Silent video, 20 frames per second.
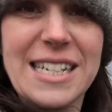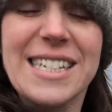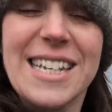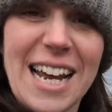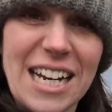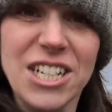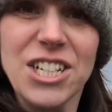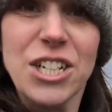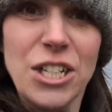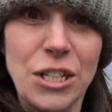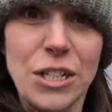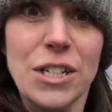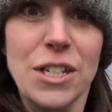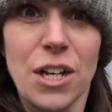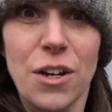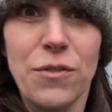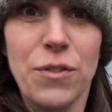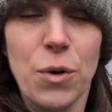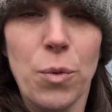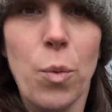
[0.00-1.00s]
sections
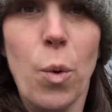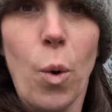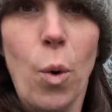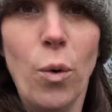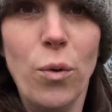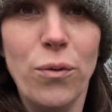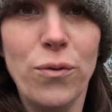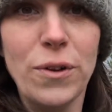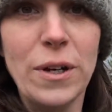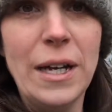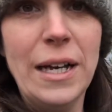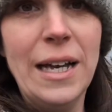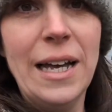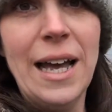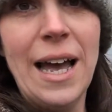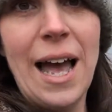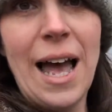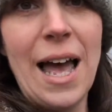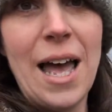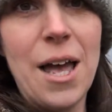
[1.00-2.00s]
of the wharf
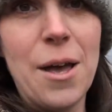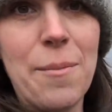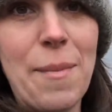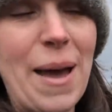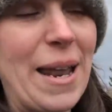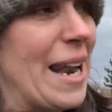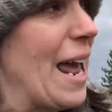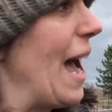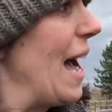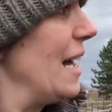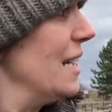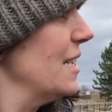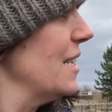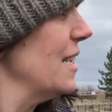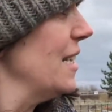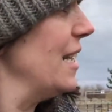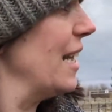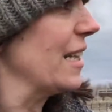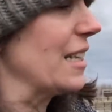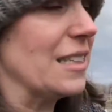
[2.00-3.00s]
and had
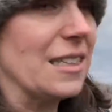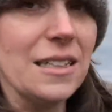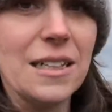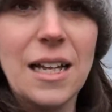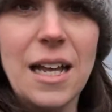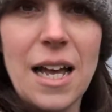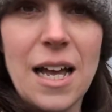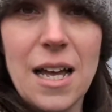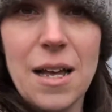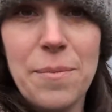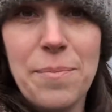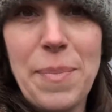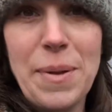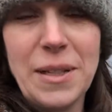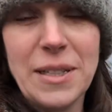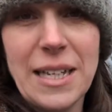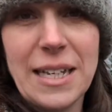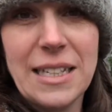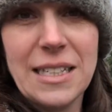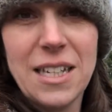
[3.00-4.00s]
little
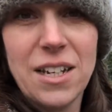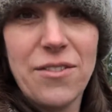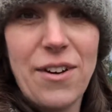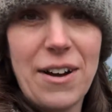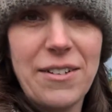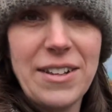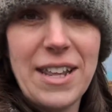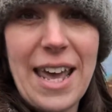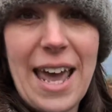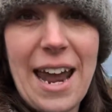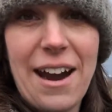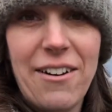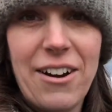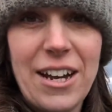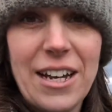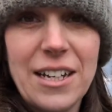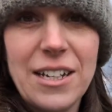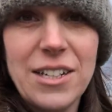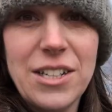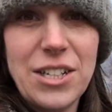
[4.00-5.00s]
buildings around the
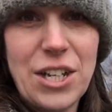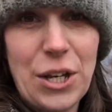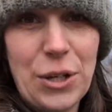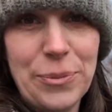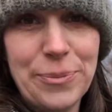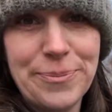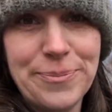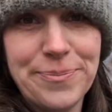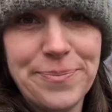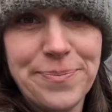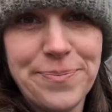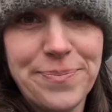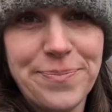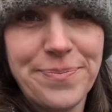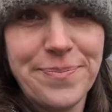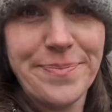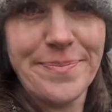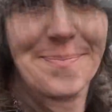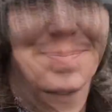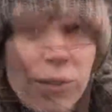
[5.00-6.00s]
area too.
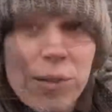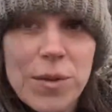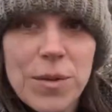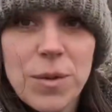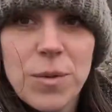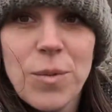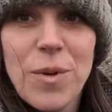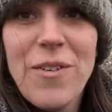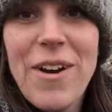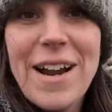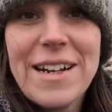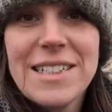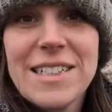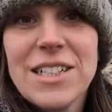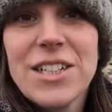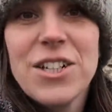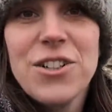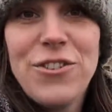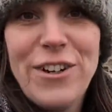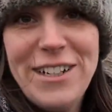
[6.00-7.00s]
We're at
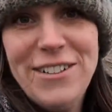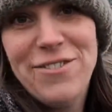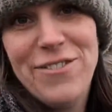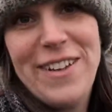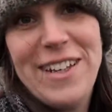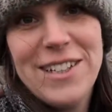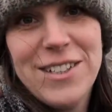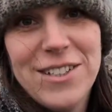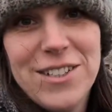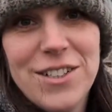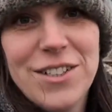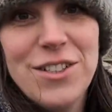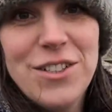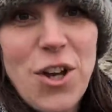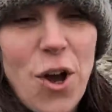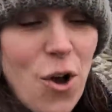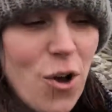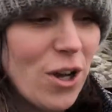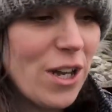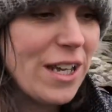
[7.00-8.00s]
Greenfield
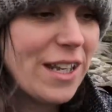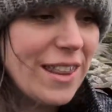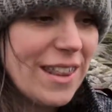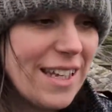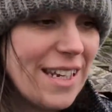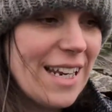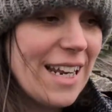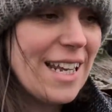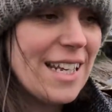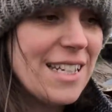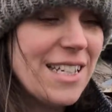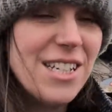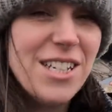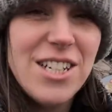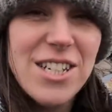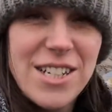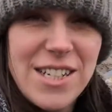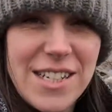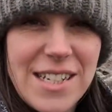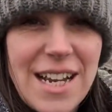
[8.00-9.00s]
Dock, that is
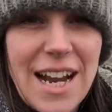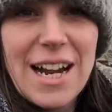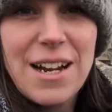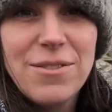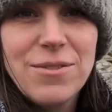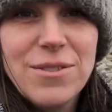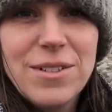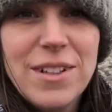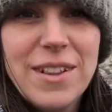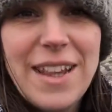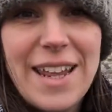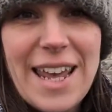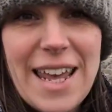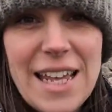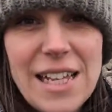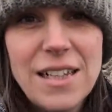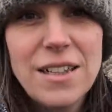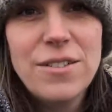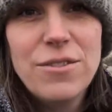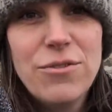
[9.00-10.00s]
just down the
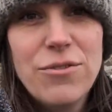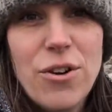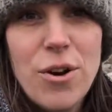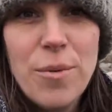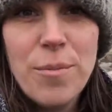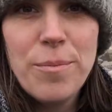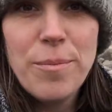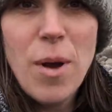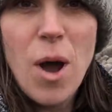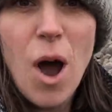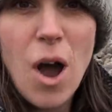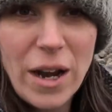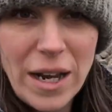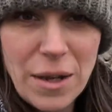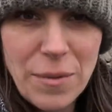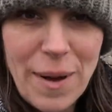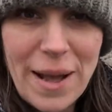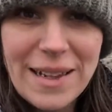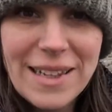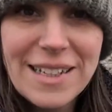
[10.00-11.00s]
hill from
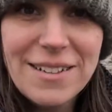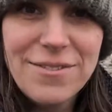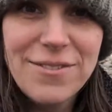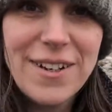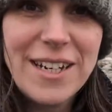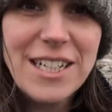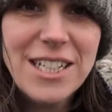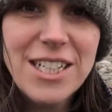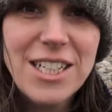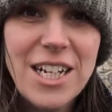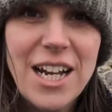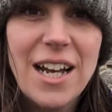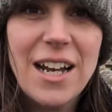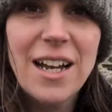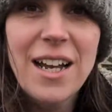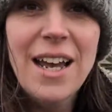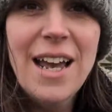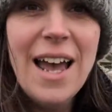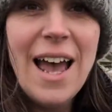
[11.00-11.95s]
Holywell in Flintshire,